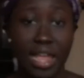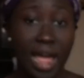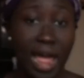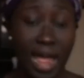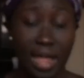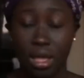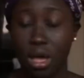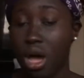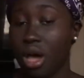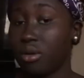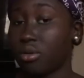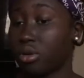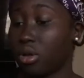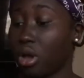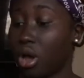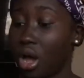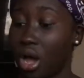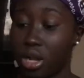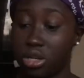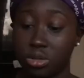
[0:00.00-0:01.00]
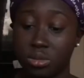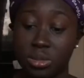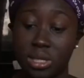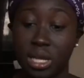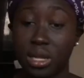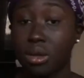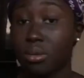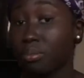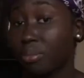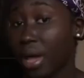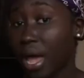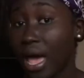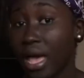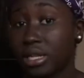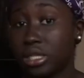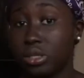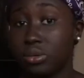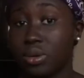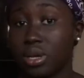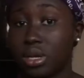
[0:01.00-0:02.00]
I can't one hundred percent compare
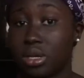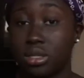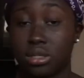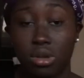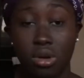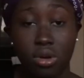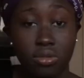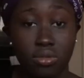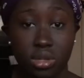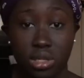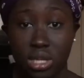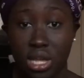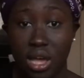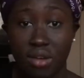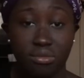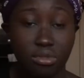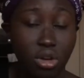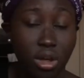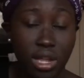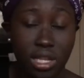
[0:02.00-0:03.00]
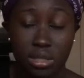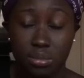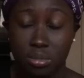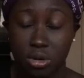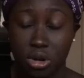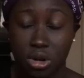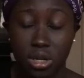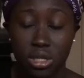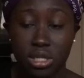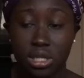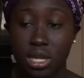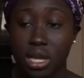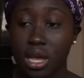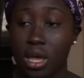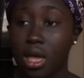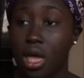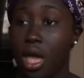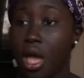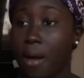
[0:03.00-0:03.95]
to it because obviously I've not experienced it,